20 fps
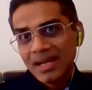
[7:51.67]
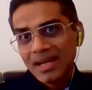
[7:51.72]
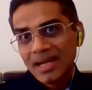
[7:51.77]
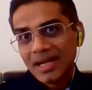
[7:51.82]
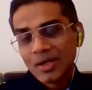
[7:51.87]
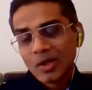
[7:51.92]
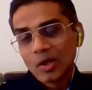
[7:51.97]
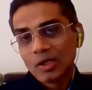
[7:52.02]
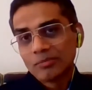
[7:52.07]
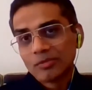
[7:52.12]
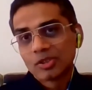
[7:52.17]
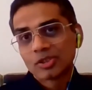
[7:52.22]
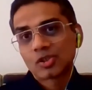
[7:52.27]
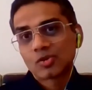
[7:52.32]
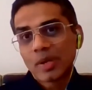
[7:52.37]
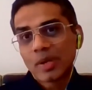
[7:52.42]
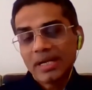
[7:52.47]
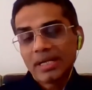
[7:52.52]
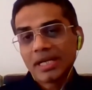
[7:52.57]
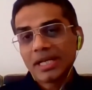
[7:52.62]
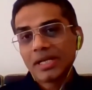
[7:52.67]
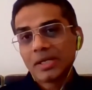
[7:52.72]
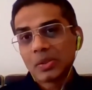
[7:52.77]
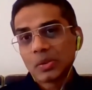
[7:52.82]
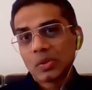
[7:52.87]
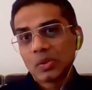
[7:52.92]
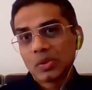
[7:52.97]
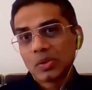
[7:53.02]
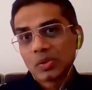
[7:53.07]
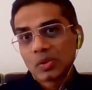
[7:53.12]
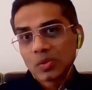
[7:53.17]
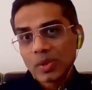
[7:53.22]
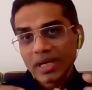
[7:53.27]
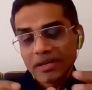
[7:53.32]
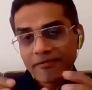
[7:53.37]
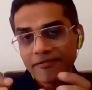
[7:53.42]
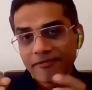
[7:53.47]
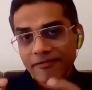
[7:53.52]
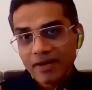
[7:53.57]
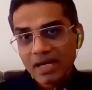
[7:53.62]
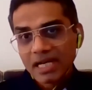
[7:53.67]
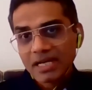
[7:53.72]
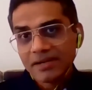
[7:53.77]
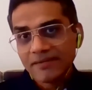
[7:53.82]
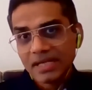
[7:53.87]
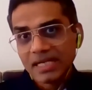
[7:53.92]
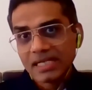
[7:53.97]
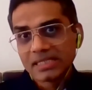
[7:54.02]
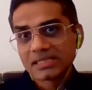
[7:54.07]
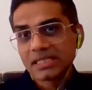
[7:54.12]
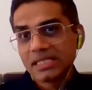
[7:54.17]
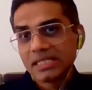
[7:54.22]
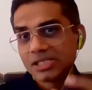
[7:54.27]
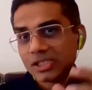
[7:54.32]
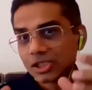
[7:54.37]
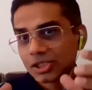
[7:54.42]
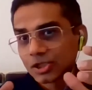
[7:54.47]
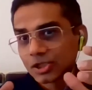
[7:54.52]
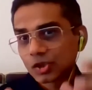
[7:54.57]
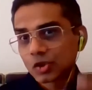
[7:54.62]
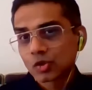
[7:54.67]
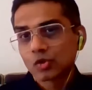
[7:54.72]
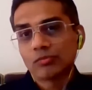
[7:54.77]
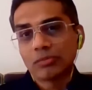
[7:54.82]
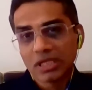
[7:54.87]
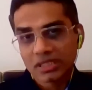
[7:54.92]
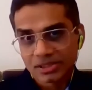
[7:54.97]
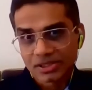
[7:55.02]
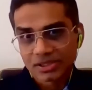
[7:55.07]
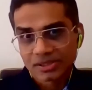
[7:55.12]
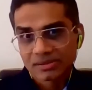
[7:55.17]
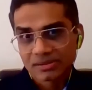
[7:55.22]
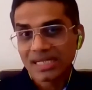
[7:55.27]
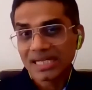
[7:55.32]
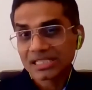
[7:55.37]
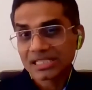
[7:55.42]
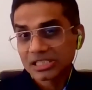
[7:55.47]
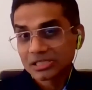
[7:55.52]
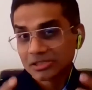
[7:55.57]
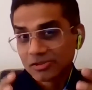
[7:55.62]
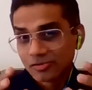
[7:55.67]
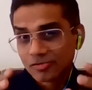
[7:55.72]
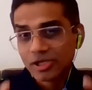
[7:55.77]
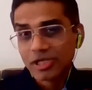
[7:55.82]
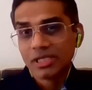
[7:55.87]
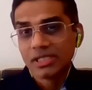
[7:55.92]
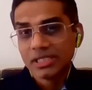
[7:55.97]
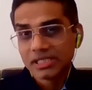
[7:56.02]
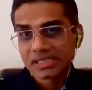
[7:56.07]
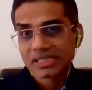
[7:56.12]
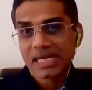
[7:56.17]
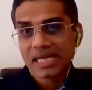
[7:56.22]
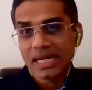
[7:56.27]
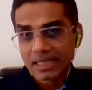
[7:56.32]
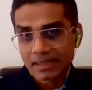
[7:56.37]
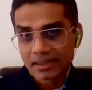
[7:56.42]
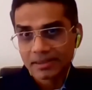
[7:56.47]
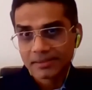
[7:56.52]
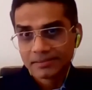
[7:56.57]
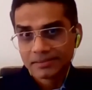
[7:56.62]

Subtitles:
had almost 20 to 25 deaths in just 2 months. That's really sad.